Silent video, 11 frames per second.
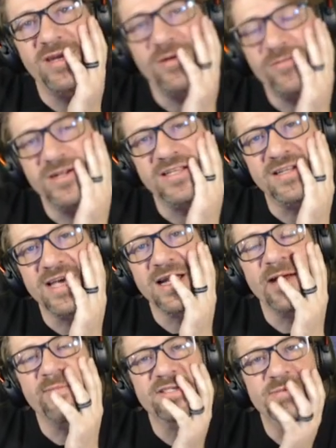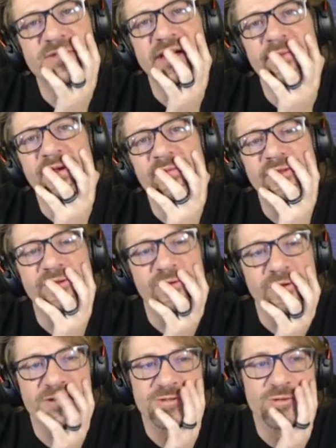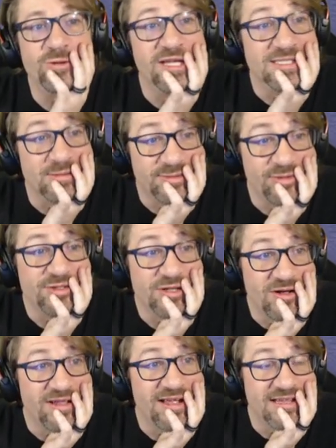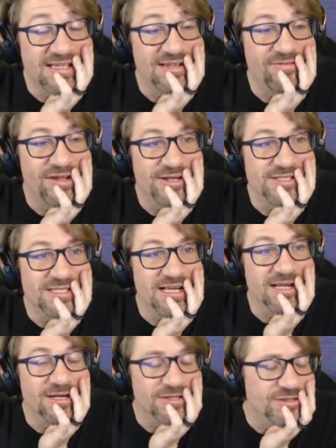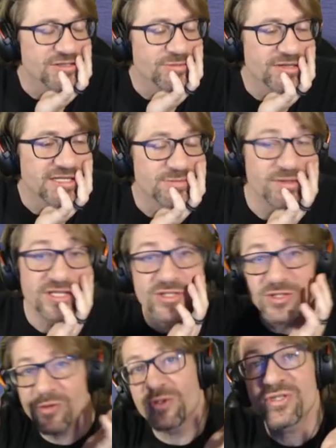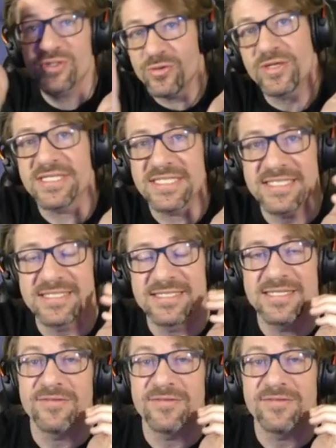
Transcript: Don't forget to like, comment, subscribe down below, do all those cool things I'm supposed to call out at the end of videos like a good YouTuber does, but it's your choice.